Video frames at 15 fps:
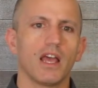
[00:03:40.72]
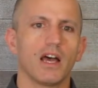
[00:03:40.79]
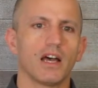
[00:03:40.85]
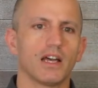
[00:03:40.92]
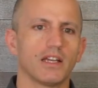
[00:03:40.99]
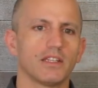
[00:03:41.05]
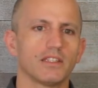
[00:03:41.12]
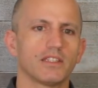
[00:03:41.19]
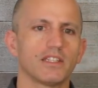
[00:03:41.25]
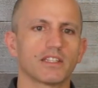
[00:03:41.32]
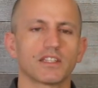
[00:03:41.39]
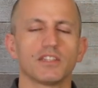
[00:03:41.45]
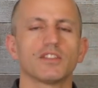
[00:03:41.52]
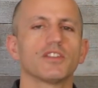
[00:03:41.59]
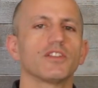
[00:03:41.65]
a
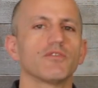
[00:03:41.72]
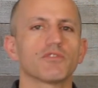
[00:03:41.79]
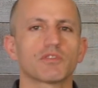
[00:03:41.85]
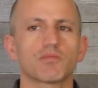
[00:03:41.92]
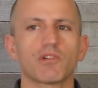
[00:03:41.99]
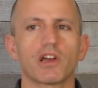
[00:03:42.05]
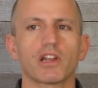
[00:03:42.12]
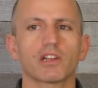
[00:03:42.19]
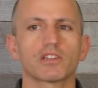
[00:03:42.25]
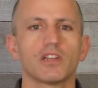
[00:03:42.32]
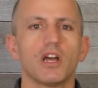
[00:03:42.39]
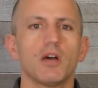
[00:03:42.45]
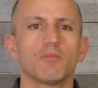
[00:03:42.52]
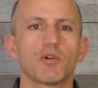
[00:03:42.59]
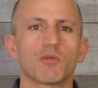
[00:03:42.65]
discontinuous product,
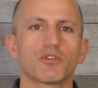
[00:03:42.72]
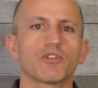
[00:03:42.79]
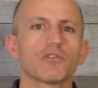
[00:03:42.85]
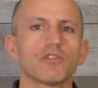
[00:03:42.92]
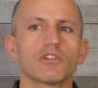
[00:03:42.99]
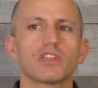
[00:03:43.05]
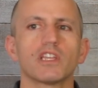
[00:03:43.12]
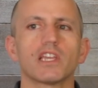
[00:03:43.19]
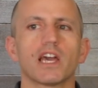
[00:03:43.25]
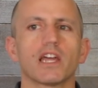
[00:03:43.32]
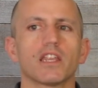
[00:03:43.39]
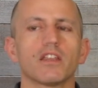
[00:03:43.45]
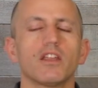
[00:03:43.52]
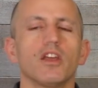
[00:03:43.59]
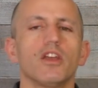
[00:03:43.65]
but when you're looking at
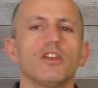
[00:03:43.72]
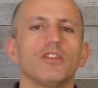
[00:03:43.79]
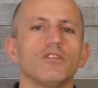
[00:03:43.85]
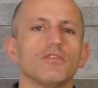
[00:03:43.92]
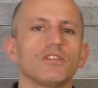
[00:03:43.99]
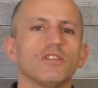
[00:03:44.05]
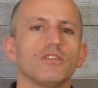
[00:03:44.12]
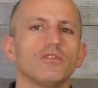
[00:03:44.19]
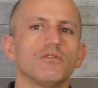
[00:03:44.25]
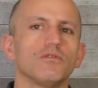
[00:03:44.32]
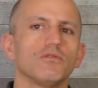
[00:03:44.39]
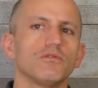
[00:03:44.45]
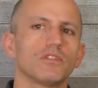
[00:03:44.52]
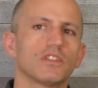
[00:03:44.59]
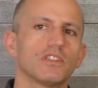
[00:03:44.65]
it,
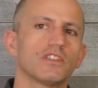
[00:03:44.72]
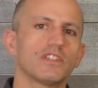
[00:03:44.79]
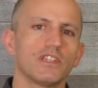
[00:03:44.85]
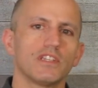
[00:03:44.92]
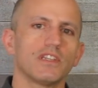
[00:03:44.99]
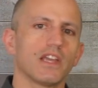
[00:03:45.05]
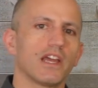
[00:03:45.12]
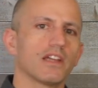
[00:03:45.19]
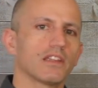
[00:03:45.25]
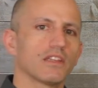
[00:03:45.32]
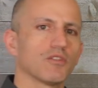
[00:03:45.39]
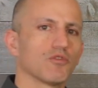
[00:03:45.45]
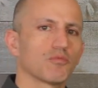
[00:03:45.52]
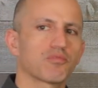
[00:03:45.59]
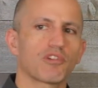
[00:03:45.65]
you can see how the
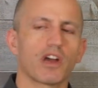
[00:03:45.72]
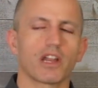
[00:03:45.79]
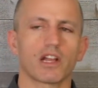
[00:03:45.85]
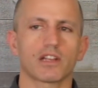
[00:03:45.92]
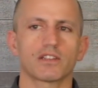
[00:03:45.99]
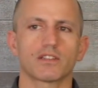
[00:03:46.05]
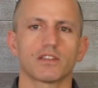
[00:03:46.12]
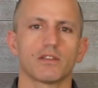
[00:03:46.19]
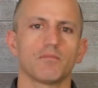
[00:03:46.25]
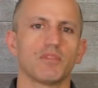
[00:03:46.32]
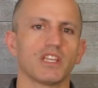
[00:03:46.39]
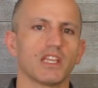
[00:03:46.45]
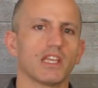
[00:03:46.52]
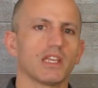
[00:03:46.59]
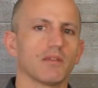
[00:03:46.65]
old products
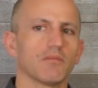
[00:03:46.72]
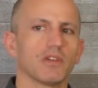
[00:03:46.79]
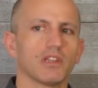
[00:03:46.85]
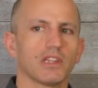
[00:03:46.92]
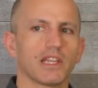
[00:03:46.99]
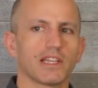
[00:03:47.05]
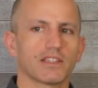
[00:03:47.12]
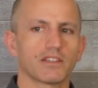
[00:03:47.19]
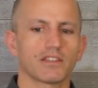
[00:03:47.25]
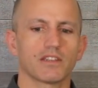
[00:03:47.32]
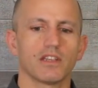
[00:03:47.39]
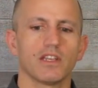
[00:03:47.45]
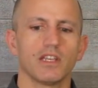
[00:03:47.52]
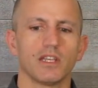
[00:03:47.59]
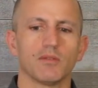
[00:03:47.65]
became less
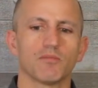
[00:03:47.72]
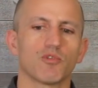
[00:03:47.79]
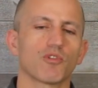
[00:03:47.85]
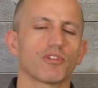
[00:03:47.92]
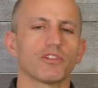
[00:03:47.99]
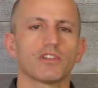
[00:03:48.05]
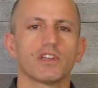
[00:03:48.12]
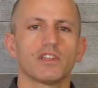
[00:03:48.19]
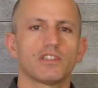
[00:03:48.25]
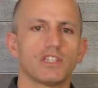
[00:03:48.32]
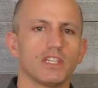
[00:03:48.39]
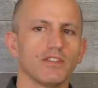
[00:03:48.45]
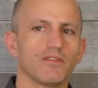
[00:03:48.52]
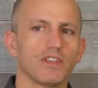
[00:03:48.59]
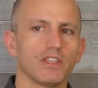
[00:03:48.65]
important.
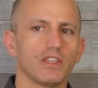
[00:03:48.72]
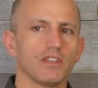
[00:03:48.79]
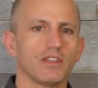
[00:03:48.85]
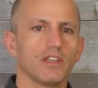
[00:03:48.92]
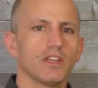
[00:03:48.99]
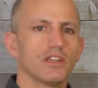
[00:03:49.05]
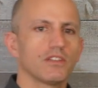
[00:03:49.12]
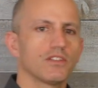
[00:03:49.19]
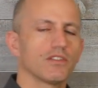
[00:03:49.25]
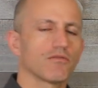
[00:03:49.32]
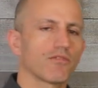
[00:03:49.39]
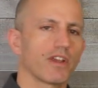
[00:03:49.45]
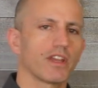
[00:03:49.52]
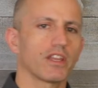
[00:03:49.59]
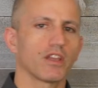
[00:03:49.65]
TV to
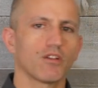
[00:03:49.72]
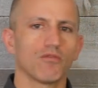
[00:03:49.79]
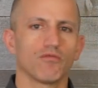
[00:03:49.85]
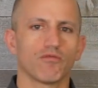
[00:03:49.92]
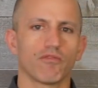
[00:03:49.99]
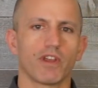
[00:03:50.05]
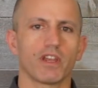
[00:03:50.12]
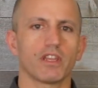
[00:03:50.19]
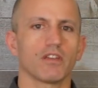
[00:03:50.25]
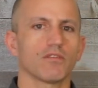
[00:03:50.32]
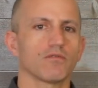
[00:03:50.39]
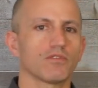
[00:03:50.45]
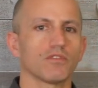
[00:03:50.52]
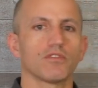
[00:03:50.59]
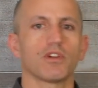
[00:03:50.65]
radio,
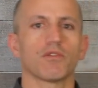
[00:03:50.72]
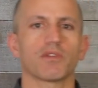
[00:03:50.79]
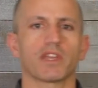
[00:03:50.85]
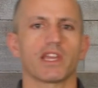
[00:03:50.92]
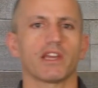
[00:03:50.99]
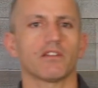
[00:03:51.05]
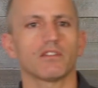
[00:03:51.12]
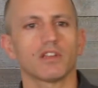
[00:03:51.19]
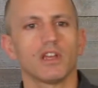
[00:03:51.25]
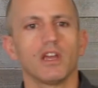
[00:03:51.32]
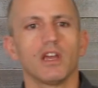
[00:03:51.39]
radio to going out.